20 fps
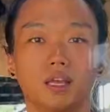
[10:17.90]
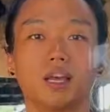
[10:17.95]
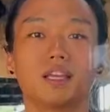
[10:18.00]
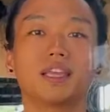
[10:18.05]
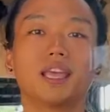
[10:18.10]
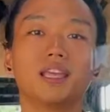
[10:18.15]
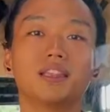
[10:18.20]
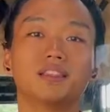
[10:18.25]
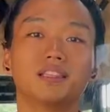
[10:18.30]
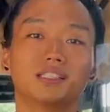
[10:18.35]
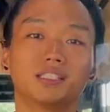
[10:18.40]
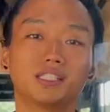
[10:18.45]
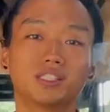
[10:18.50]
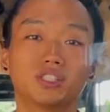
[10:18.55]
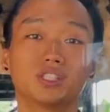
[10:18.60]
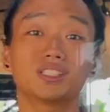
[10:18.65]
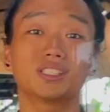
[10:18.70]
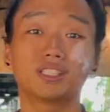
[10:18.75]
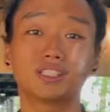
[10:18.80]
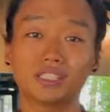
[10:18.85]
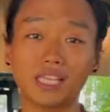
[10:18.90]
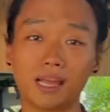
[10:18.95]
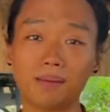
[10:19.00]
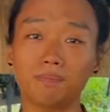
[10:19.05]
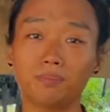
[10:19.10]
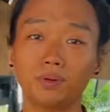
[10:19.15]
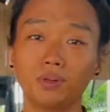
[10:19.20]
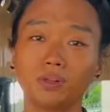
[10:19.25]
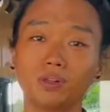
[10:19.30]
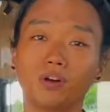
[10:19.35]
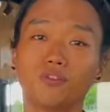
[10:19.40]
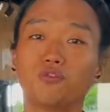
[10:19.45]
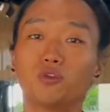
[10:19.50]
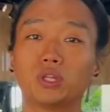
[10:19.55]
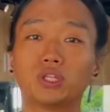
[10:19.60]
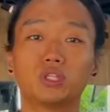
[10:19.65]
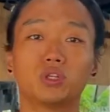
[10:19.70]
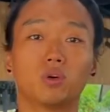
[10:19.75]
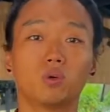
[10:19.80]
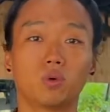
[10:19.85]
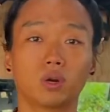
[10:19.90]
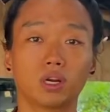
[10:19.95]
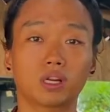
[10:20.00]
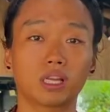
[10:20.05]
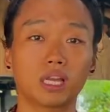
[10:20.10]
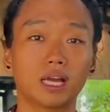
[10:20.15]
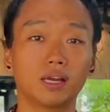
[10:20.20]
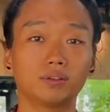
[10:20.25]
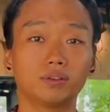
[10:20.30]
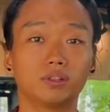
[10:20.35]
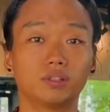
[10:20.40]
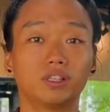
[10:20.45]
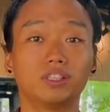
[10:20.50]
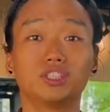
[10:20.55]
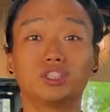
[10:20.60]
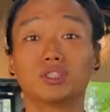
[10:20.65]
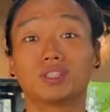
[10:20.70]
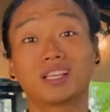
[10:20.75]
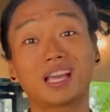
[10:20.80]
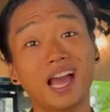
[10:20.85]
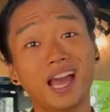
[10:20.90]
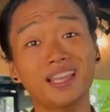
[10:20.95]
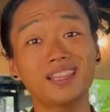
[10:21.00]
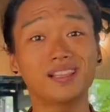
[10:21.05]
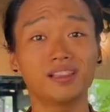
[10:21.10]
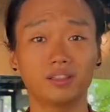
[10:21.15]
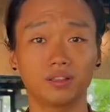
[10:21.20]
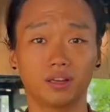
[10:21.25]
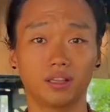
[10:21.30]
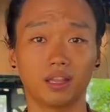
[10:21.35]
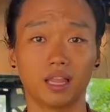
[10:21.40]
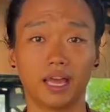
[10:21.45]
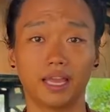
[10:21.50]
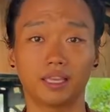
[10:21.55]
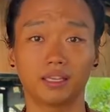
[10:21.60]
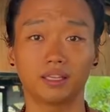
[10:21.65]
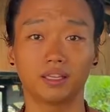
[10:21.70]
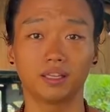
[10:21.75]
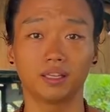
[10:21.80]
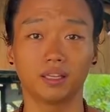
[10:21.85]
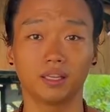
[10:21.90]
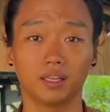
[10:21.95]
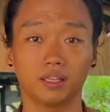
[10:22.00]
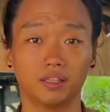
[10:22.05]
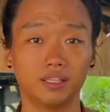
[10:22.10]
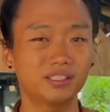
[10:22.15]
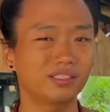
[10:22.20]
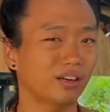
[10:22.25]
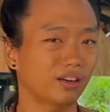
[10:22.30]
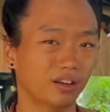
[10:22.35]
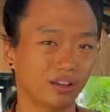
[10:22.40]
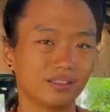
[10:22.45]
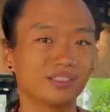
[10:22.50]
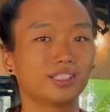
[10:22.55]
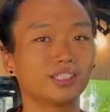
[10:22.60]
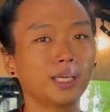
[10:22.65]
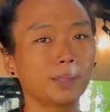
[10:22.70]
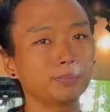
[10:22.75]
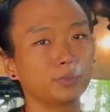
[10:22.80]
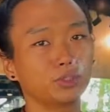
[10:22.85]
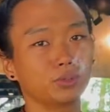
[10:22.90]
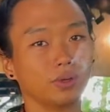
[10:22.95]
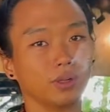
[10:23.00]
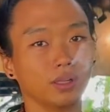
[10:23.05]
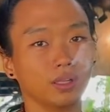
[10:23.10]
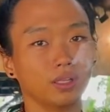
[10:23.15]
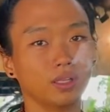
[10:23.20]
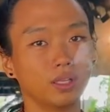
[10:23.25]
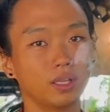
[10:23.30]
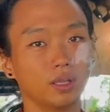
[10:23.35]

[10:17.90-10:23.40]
Again, this is just a sample of what your workout should kind of look like. These are conceptual.